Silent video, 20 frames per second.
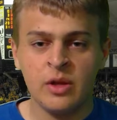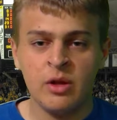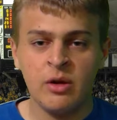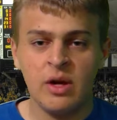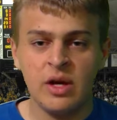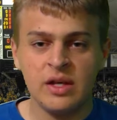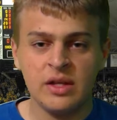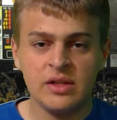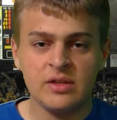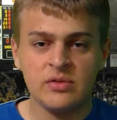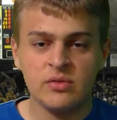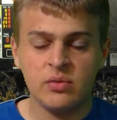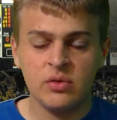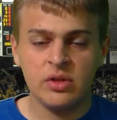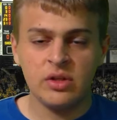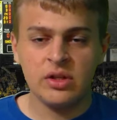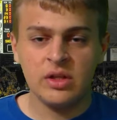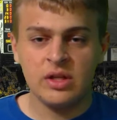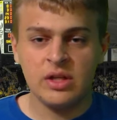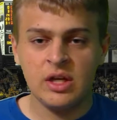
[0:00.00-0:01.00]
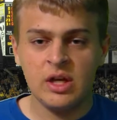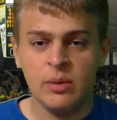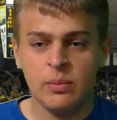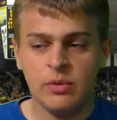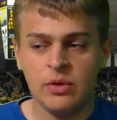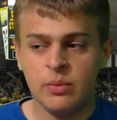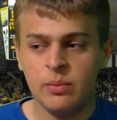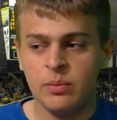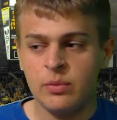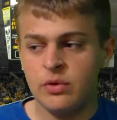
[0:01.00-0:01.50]
I think it's really going to help
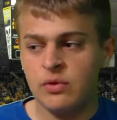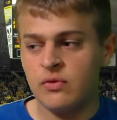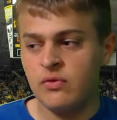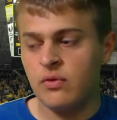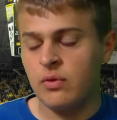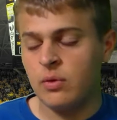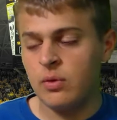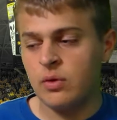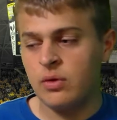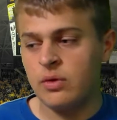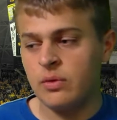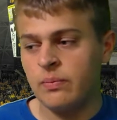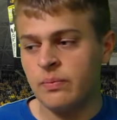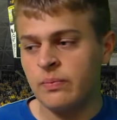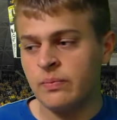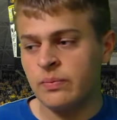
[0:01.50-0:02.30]
them move forward,